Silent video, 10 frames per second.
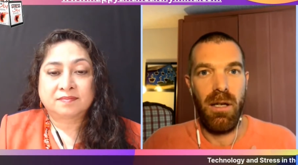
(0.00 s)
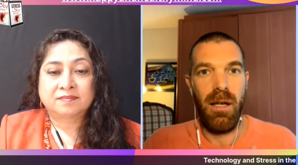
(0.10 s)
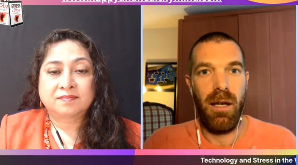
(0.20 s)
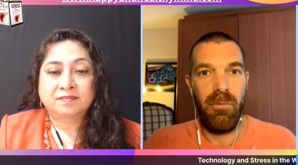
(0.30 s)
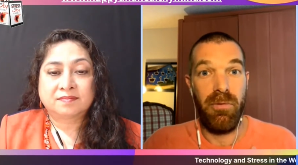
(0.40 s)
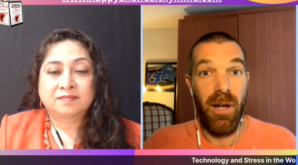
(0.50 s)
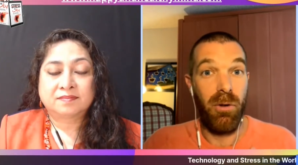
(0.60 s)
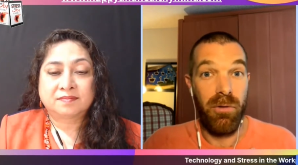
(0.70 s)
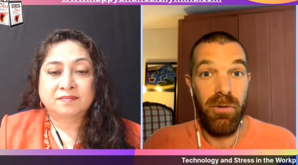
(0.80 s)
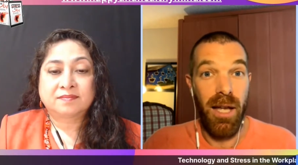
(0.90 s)
Speaker 1: um, fight
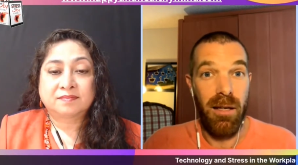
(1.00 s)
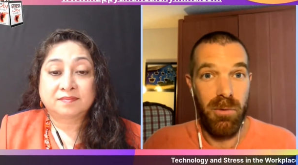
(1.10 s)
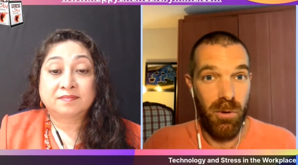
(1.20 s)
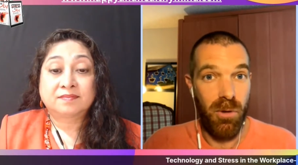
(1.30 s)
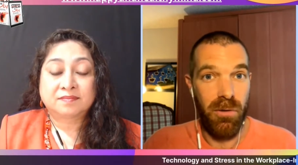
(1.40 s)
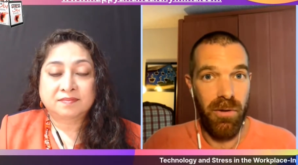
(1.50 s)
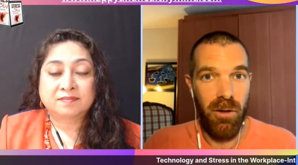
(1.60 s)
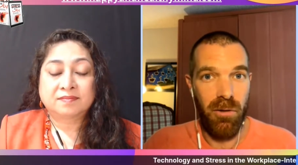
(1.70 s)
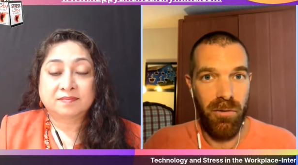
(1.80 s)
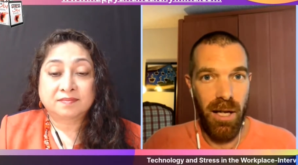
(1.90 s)
or flight, so-called fight
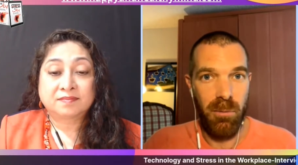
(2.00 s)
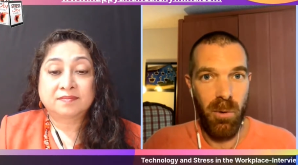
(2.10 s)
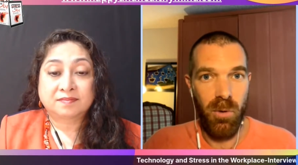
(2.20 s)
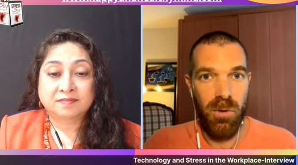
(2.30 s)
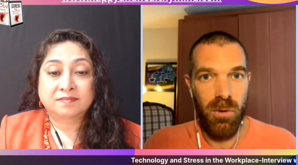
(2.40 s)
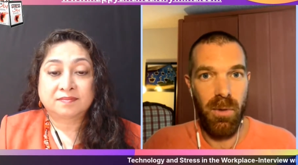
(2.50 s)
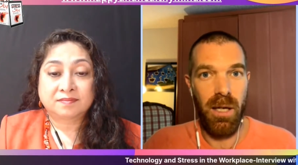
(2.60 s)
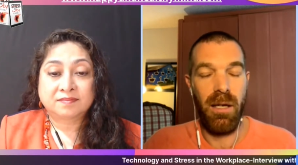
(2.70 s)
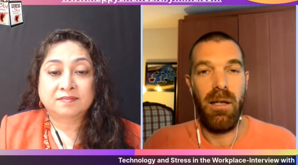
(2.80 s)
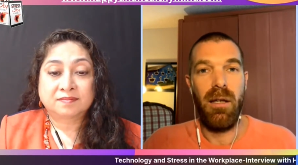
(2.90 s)
or flight mode. So my
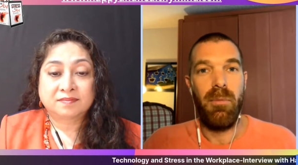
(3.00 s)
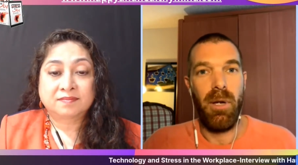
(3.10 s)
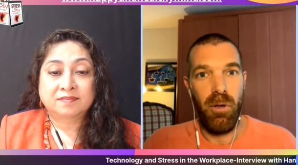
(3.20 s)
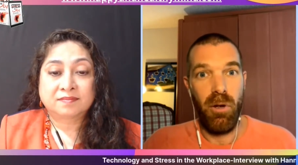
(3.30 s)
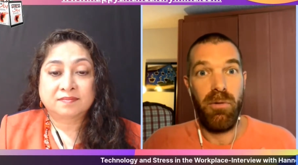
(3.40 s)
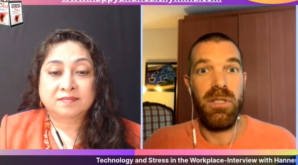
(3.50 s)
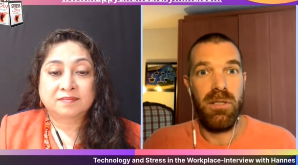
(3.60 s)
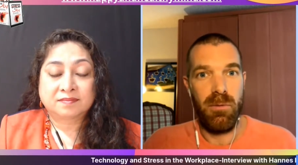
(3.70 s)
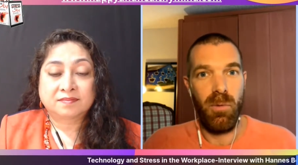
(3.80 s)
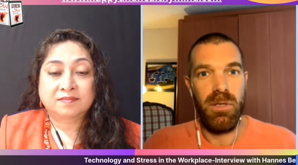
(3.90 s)
my nervous
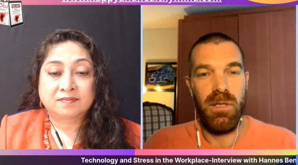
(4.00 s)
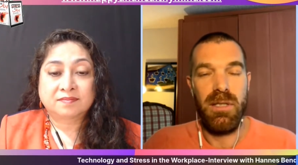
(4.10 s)
system was in a